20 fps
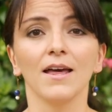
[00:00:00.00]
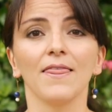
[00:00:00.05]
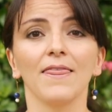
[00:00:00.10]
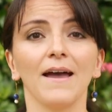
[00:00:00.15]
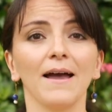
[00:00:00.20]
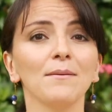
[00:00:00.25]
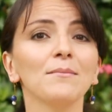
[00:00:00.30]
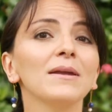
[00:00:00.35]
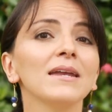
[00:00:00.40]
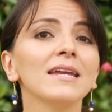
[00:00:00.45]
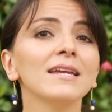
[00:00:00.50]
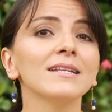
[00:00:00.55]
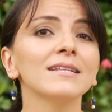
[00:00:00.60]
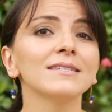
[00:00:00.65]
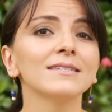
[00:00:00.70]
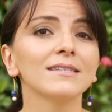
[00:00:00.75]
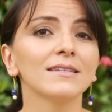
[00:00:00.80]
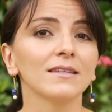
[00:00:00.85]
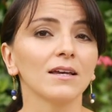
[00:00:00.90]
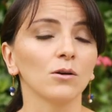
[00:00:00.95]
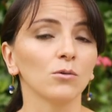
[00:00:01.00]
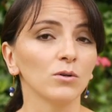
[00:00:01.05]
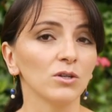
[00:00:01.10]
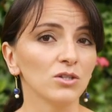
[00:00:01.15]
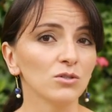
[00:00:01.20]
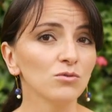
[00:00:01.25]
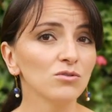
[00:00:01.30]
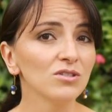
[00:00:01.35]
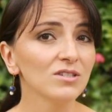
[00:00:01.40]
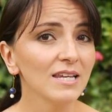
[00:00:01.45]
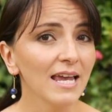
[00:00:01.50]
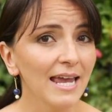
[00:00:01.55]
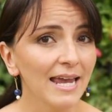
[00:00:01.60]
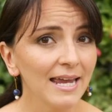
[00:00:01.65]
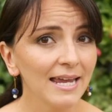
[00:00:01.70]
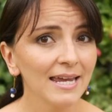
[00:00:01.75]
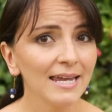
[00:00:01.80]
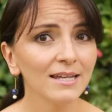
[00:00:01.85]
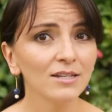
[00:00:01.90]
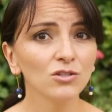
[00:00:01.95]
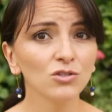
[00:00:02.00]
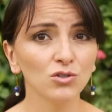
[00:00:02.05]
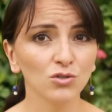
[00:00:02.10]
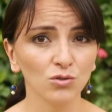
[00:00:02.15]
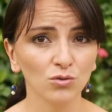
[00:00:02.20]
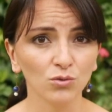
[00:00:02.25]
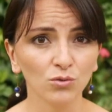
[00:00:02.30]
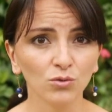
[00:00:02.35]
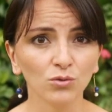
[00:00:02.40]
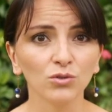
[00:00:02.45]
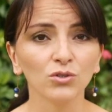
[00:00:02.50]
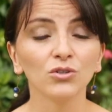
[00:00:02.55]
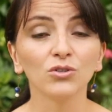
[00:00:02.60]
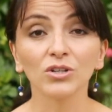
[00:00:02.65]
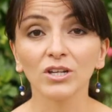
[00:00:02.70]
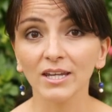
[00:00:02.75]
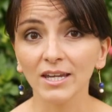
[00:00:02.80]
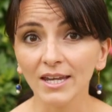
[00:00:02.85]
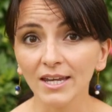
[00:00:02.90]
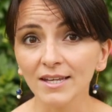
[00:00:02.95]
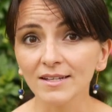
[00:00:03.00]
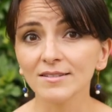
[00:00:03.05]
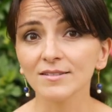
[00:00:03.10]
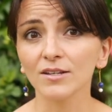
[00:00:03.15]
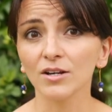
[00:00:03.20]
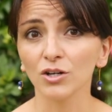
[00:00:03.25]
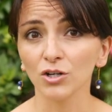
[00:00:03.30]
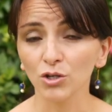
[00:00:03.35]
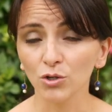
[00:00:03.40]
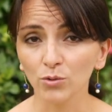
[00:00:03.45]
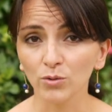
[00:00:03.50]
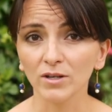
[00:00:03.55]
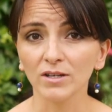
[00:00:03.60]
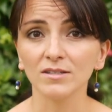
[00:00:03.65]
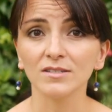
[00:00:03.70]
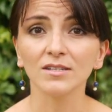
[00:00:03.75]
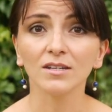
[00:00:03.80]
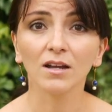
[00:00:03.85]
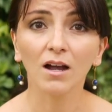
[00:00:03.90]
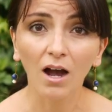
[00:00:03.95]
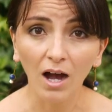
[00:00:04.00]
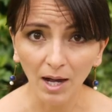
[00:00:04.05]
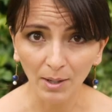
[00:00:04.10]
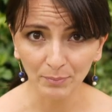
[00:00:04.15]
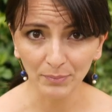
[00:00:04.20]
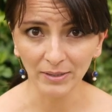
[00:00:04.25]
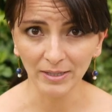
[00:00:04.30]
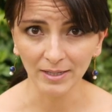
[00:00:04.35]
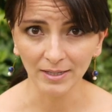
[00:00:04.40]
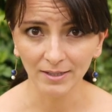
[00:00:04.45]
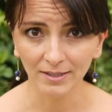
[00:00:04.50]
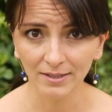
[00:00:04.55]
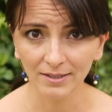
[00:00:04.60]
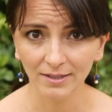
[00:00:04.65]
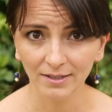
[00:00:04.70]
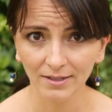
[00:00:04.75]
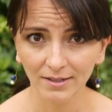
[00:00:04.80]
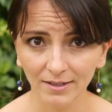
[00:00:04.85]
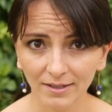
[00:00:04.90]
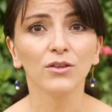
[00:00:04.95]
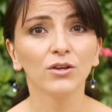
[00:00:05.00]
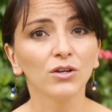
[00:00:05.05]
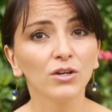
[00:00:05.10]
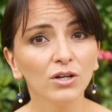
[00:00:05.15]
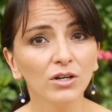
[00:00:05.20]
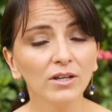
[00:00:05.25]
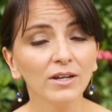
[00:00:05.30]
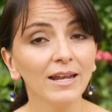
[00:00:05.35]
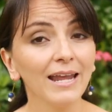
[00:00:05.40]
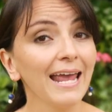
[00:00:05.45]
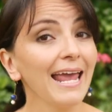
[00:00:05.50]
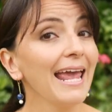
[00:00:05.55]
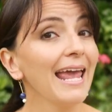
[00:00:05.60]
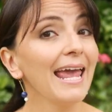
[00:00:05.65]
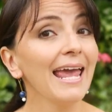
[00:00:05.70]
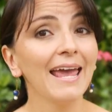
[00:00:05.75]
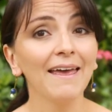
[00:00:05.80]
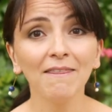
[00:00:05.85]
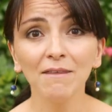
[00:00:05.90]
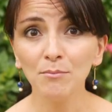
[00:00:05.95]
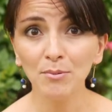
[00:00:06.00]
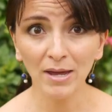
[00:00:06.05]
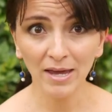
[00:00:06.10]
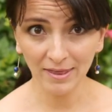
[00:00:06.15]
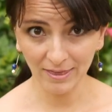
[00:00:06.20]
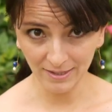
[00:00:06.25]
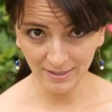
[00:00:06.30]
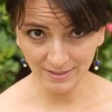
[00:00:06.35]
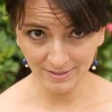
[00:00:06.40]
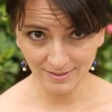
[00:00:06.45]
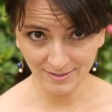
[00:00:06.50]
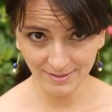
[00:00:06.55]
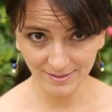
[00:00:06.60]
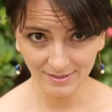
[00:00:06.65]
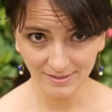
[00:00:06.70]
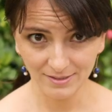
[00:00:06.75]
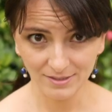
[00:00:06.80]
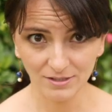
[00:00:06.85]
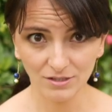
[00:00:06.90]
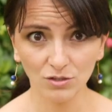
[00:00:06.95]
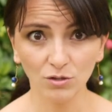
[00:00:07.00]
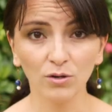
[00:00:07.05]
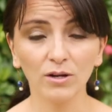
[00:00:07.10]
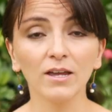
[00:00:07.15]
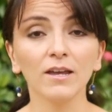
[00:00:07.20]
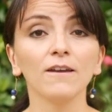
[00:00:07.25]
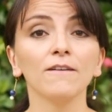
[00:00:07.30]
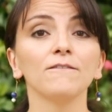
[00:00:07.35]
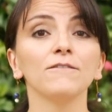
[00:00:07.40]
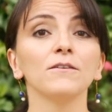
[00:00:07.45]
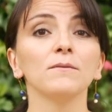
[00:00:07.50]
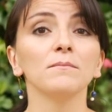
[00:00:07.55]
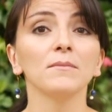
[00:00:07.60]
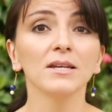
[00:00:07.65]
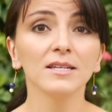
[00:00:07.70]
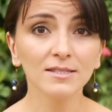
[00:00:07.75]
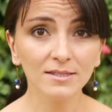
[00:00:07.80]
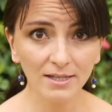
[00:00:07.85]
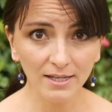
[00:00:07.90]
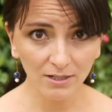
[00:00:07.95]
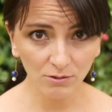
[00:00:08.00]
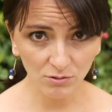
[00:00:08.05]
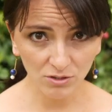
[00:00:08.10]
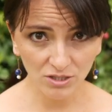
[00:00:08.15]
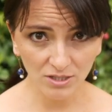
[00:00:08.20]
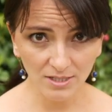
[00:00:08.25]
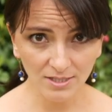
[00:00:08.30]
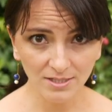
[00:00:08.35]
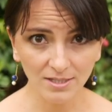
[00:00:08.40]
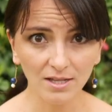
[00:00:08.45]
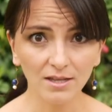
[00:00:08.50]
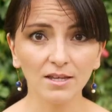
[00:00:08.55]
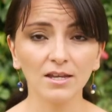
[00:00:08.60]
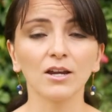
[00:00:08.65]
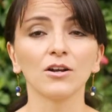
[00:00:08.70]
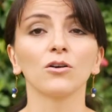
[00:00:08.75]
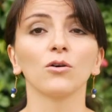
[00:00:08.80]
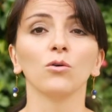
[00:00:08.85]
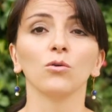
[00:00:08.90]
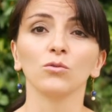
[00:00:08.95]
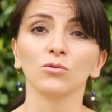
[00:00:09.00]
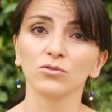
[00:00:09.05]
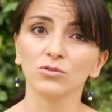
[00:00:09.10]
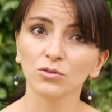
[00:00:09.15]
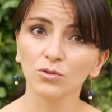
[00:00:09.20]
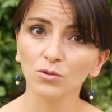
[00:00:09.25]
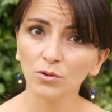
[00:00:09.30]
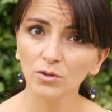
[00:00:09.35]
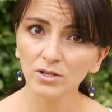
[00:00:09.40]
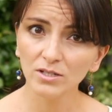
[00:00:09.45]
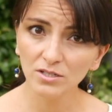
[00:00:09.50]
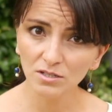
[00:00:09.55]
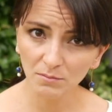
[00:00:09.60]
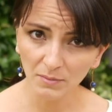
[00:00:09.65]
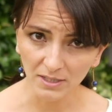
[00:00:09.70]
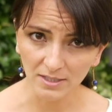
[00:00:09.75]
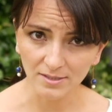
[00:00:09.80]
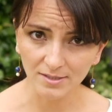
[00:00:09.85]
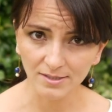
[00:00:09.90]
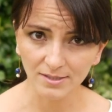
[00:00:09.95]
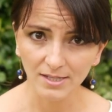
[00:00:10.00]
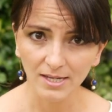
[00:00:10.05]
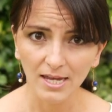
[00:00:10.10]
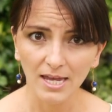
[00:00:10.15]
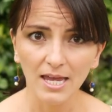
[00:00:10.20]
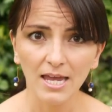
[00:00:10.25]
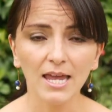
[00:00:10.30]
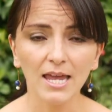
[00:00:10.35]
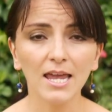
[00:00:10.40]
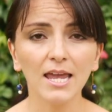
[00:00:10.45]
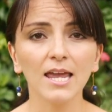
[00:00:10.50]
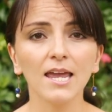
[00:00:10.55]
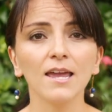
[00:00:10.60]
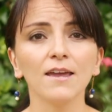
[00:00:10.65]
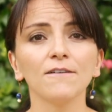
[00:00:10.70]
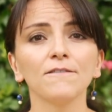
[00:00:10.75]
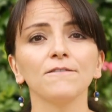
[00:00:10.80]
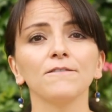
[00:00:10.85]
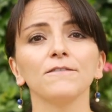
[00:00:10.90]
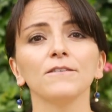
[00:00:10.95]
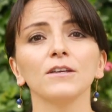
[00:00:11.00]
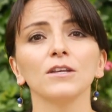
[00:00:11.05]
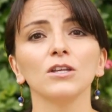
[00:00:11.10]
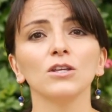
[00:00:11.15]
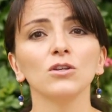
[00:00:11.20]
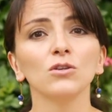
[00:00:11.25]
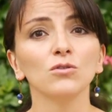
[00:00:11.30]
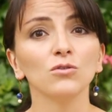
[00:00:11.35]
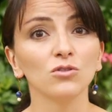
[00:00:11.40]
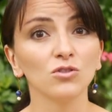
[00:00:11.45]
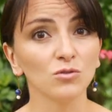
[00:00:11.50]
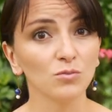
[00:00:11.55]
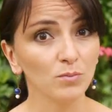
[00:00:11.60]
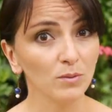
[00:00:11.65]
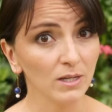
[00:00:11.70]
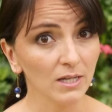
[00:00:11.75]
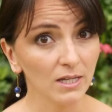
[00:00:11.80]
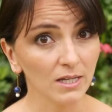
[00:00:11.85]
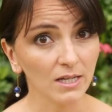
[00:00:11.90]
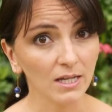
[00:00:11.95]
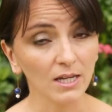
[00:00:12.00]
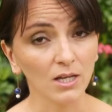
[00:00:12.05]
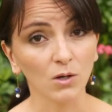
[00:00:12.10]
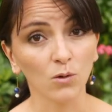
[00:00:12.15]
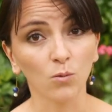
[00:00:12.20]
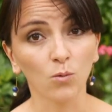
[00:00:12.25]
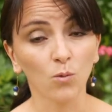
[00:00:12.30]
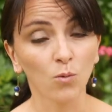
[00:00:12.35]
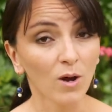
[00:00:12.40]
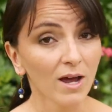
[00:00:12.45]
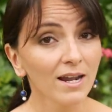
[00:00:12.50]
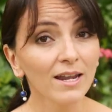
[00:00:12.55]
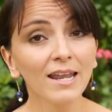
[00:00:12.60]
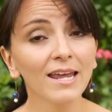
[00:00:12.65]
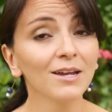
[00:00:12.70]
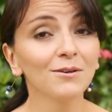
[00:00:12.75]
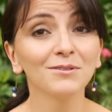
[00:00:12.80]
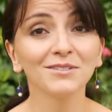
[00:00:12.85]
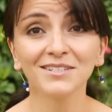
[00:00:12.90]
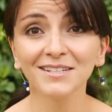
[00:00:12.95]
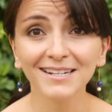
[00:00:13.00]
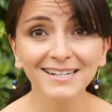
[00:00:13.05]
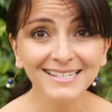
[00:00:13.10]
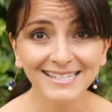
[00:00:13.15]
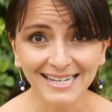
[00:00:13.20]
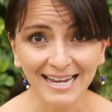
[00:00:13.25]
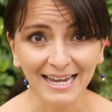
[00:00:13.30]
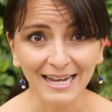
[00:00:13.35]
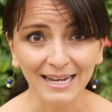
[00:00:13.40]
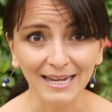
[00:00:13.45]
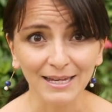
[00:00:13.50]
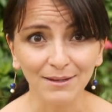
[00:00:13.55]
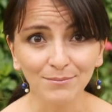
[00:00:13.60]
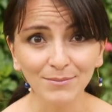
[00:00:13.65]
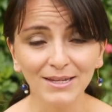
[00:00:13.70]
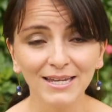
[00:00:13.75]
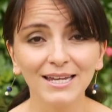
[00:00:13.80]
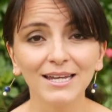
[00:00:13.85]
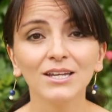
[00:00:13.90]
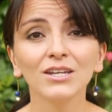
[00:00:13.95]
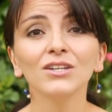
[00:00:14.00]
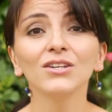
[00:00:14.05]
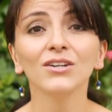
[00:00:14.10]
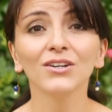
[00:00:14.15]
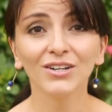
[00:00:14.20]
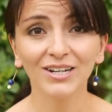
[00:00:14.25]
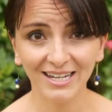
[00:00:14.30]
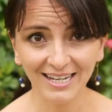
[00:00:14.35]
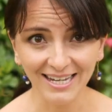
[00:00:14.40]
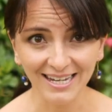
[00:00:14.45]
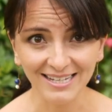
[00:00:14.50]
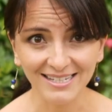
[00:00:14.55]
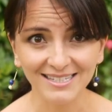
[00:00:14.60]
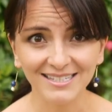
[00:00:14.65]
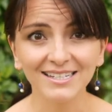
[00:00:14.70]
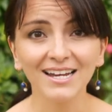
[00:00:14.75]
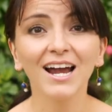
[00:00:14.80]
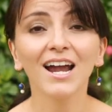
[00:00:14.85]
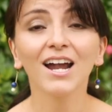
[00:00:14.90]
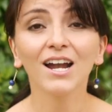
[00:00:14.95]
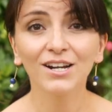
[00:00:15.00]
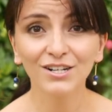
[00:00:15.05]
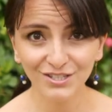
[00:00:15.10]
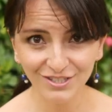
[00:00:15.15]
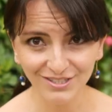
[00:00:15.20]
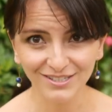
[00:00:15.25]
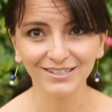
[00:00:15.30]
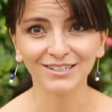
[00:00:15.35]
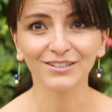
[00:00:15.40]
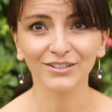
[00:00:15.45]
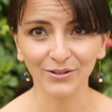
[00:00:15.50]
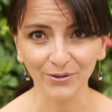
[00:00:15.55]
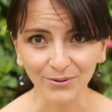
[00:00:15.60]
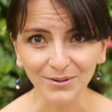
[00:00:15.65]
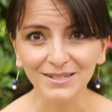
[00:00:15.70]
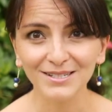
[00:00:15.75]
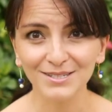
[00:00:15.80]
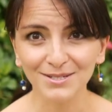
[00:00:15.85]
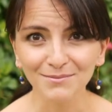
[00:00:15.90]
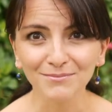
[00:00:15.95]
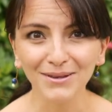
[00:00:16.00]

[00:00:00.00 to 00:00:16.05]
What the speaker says: That means that what you say and do, your kids are going to copy. The good and the bad things. So if you mix languages, they are also going to mix. If you speak in one language at a time, your kids are still going to